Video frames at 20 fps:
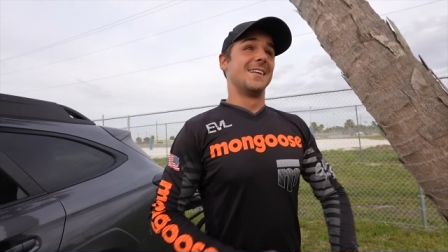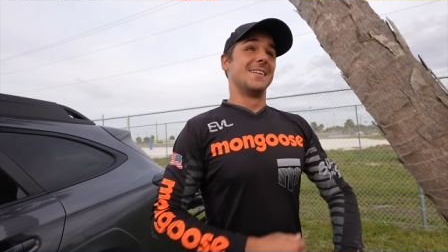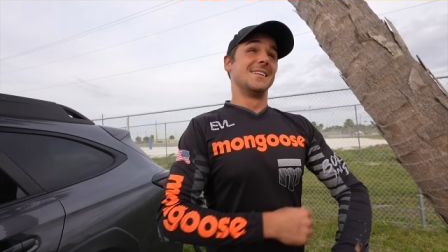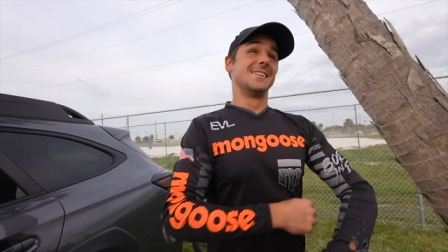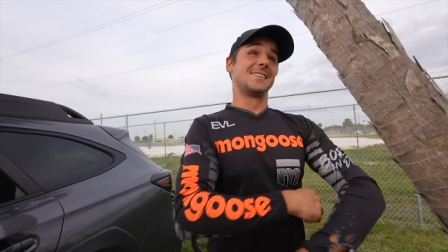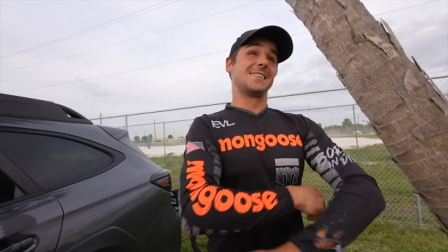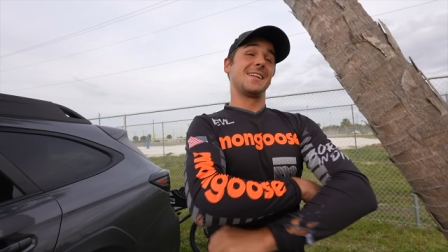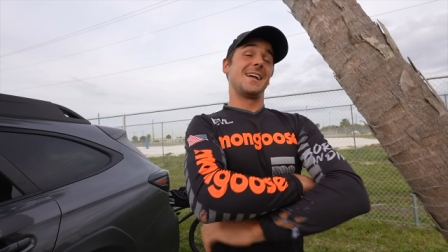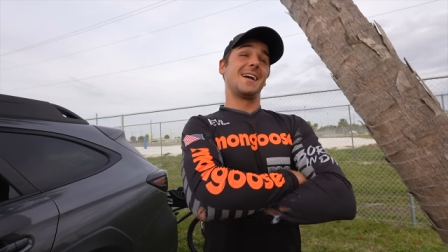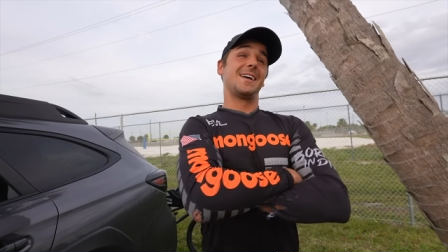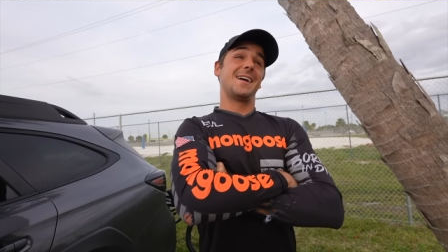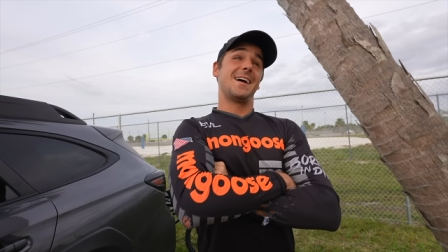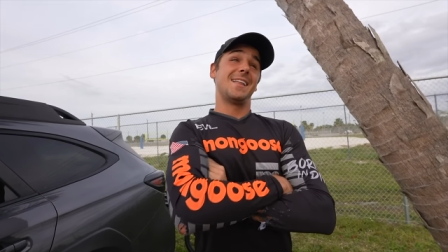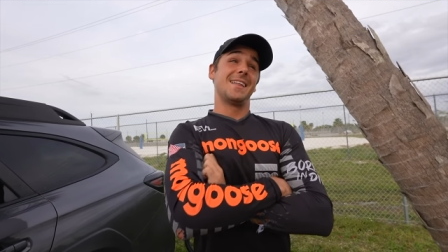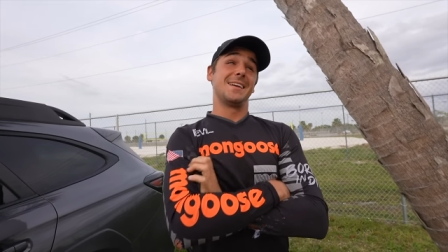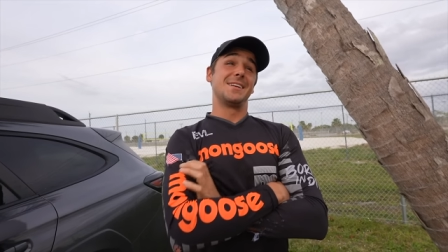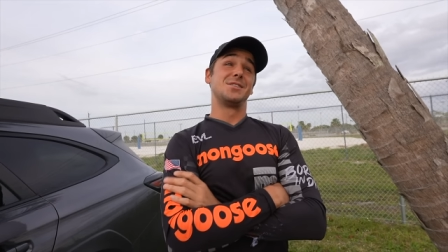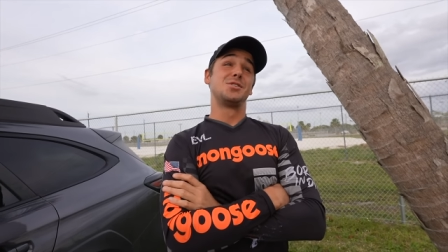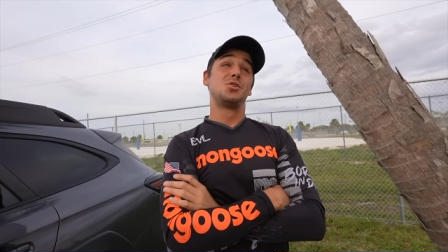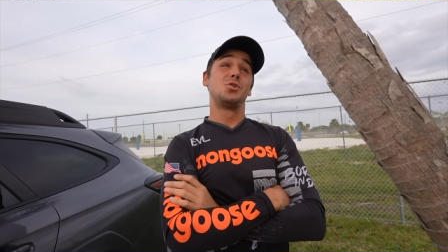exciting. I got
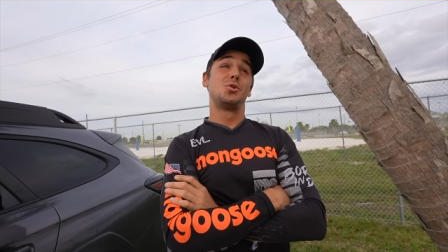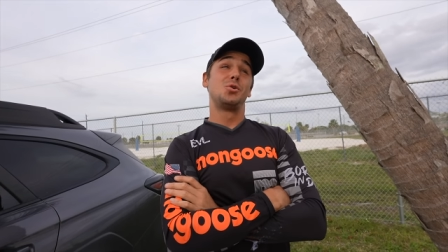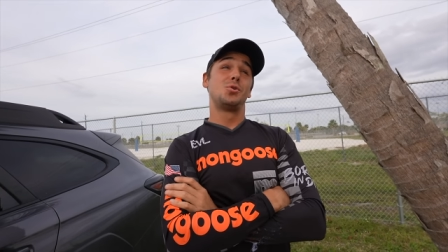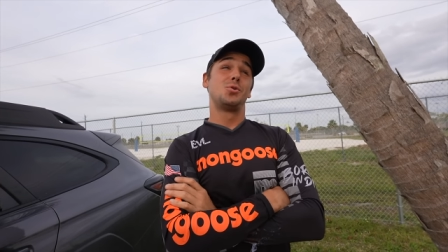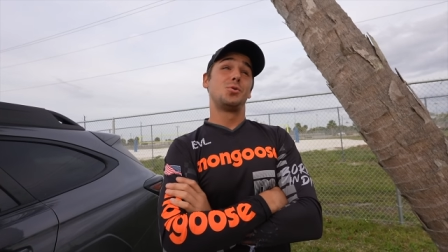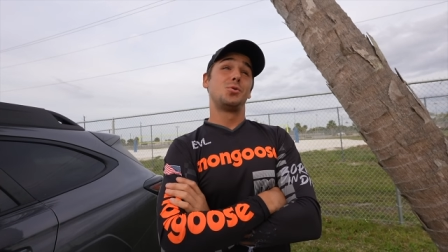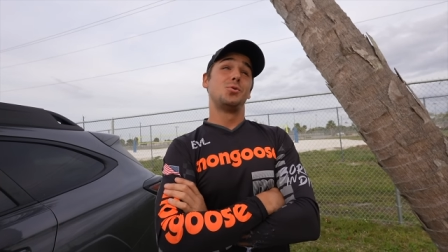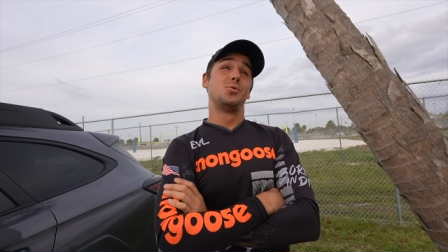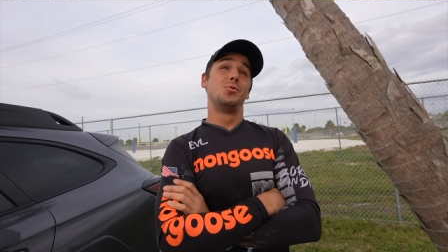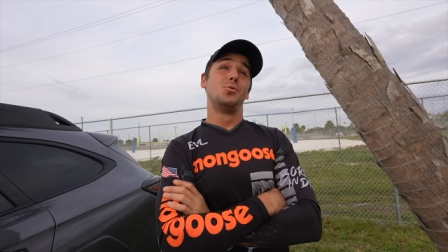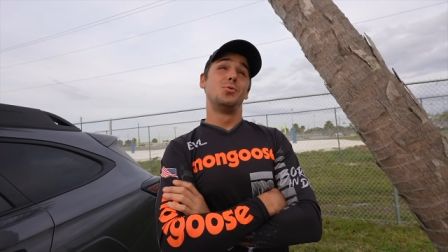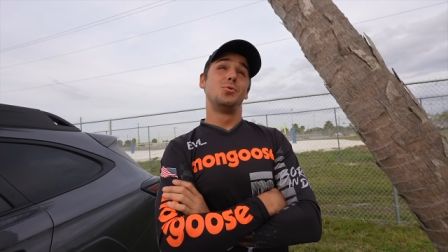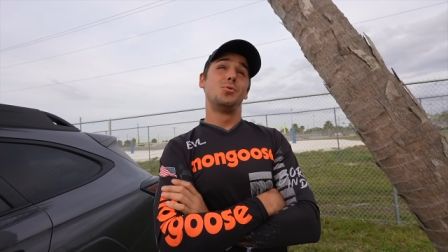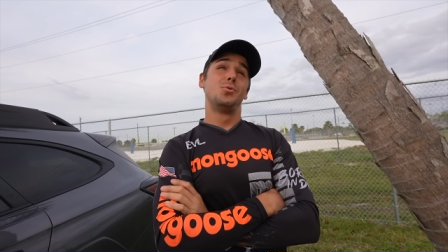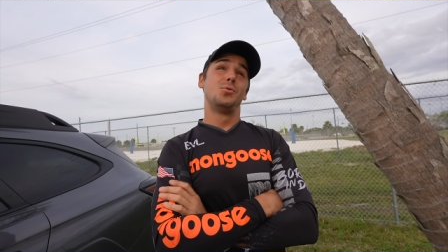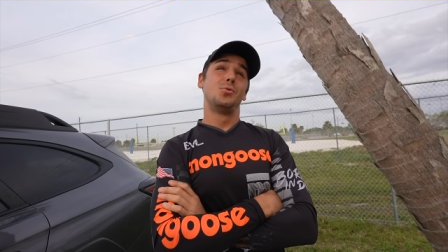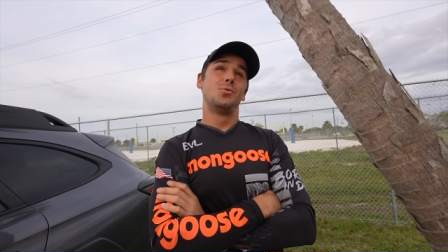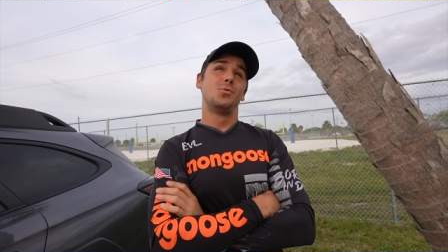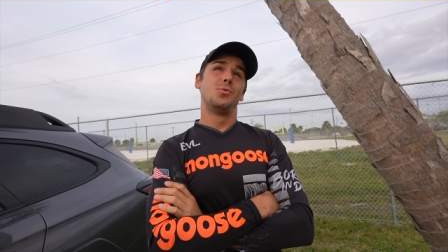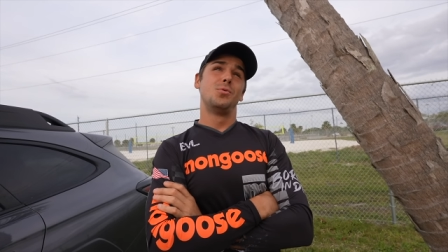like
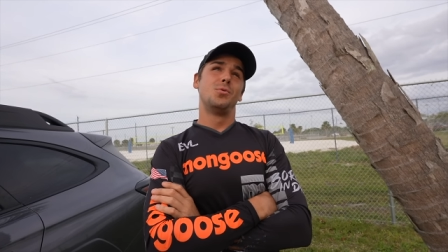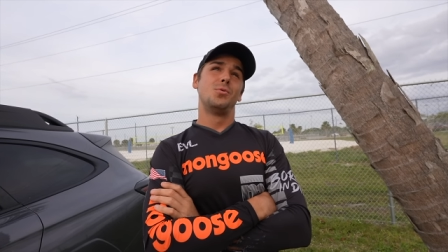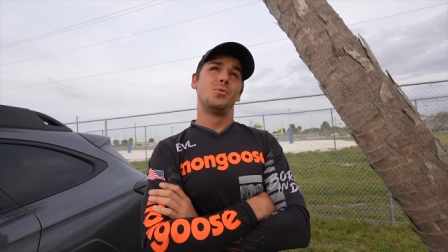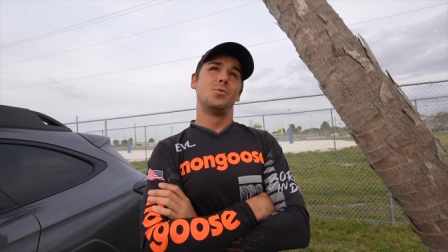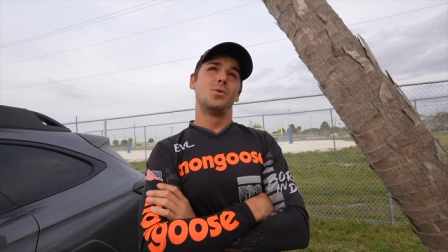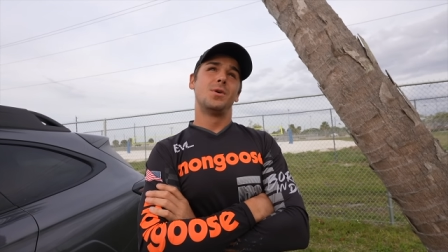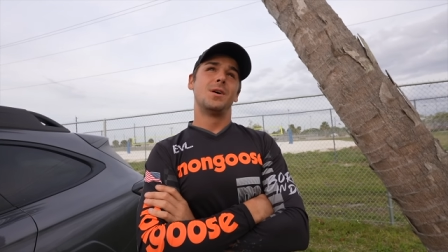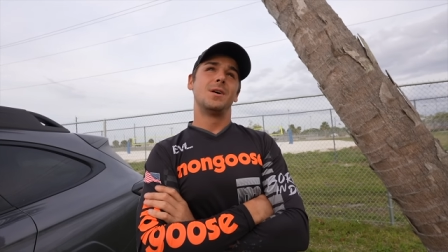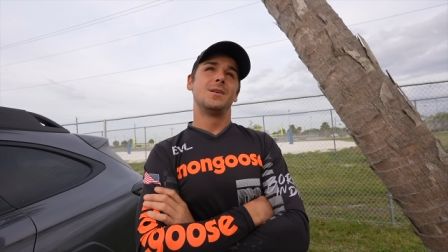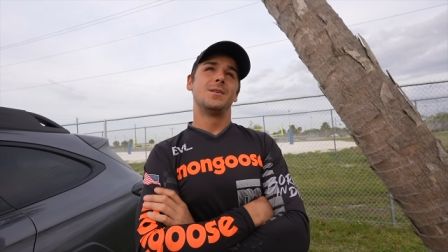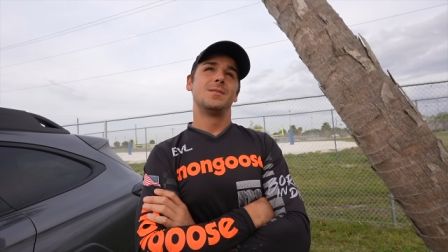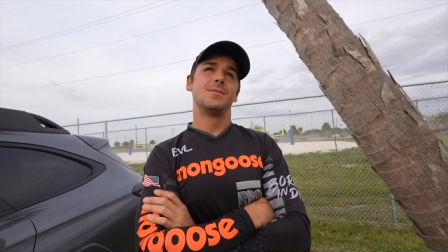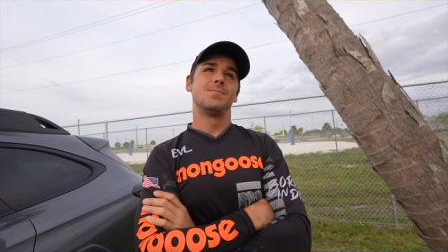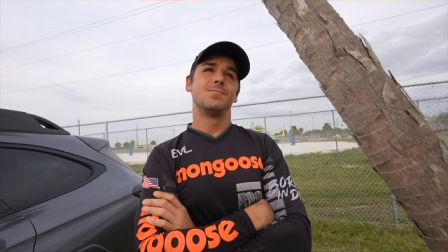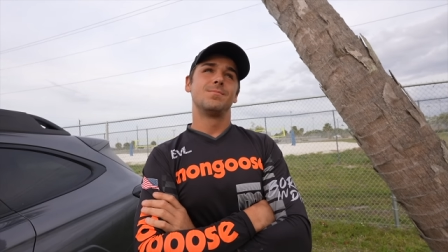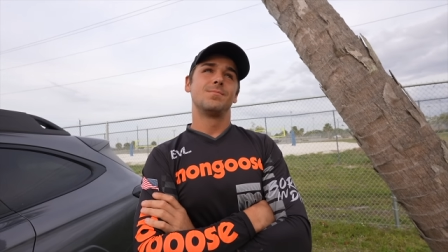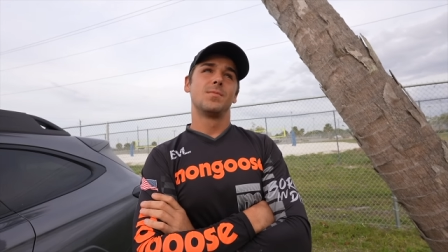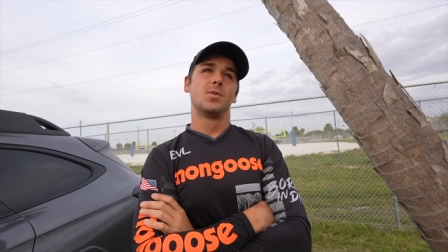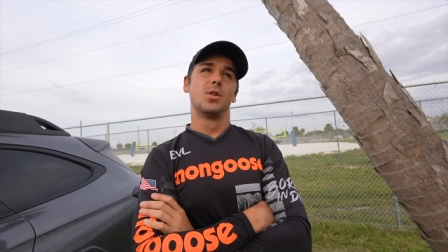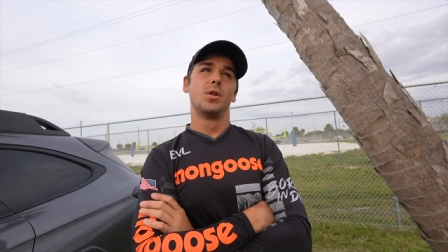two,
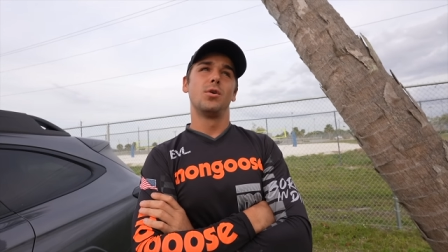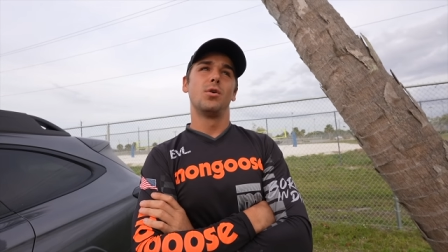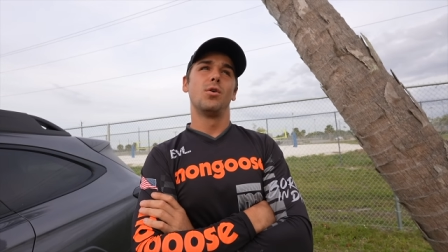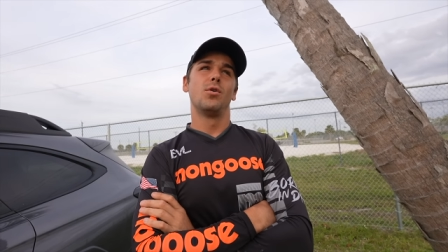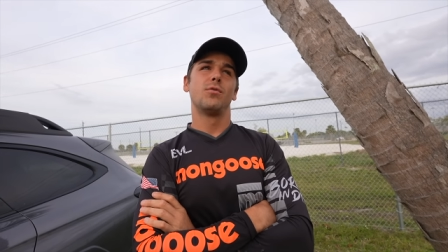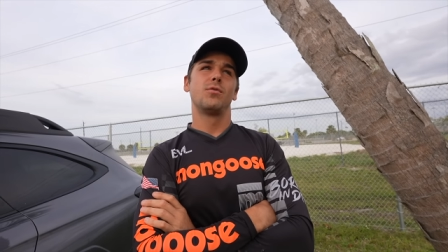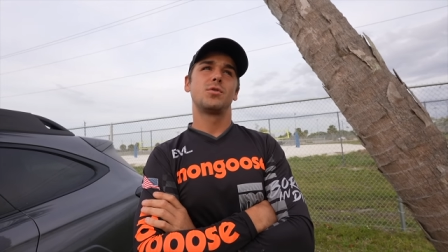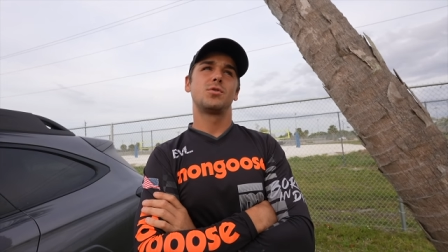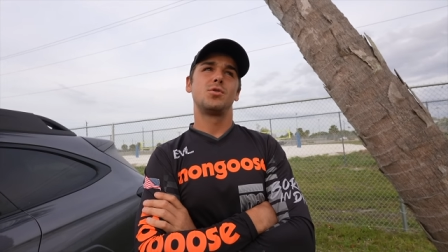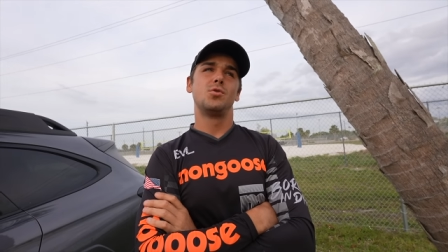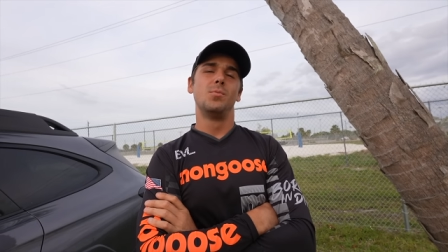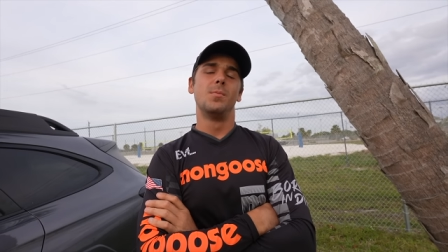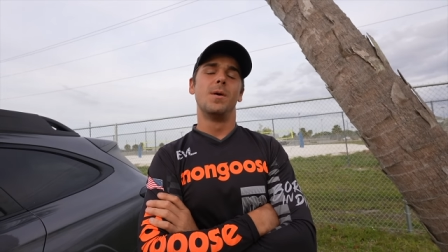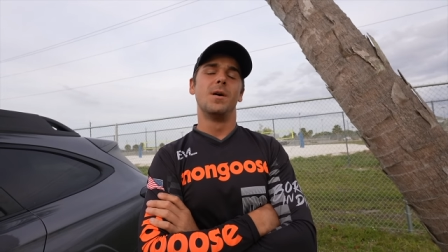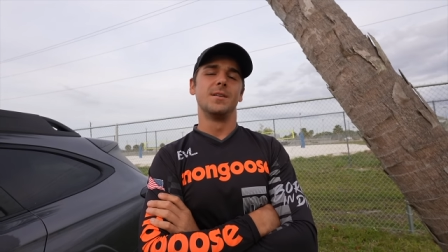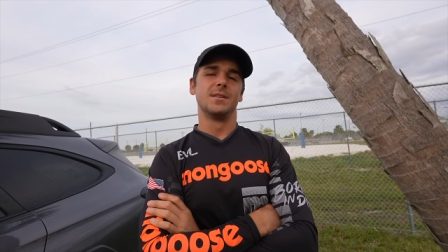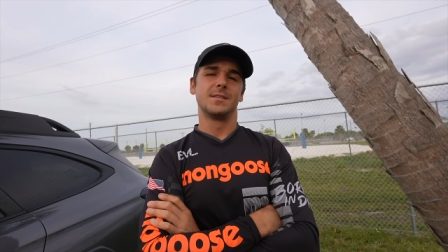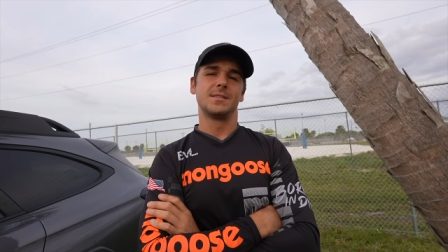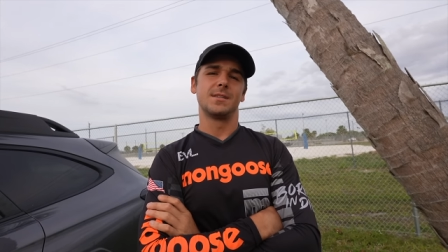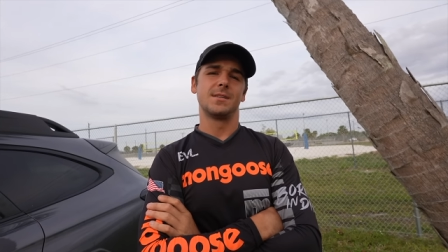little over two
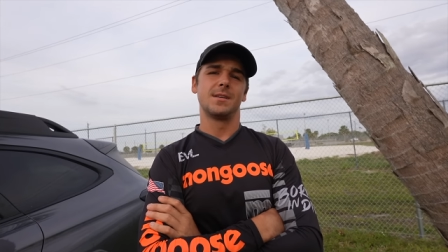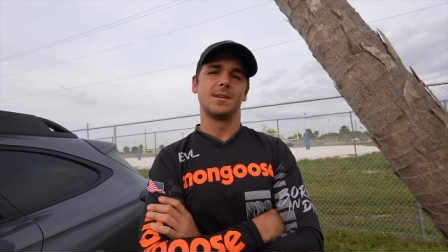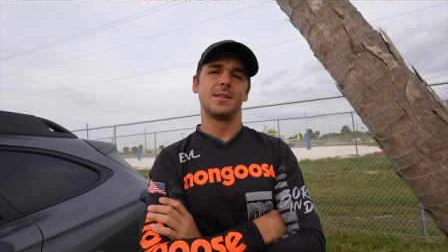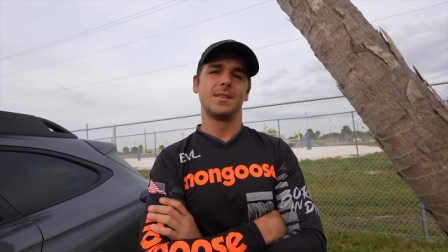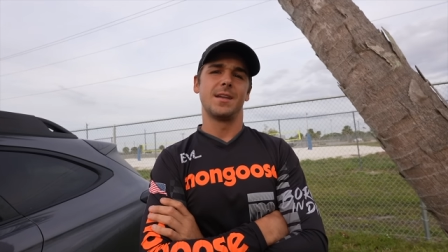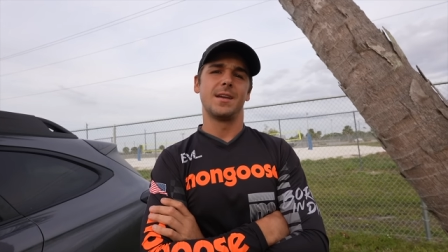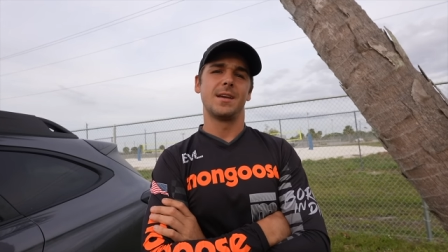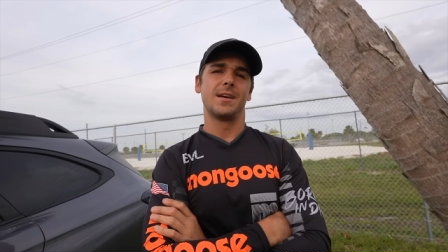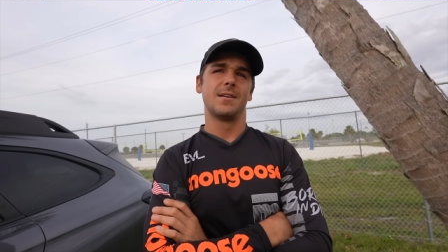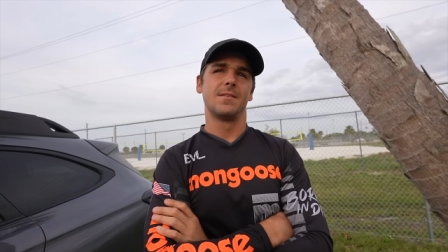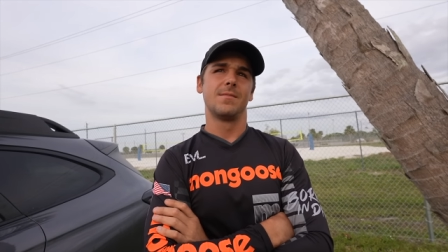months, I think.